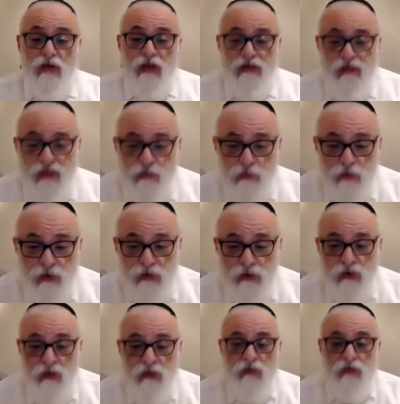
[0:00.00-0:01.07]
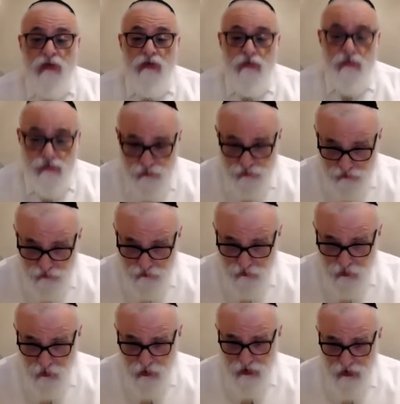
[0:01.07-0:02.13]
of Al Yipoter Adam
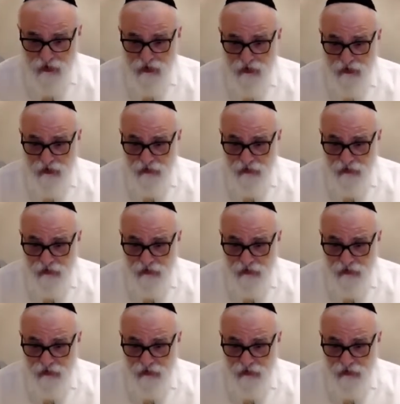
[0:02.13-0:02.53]
with,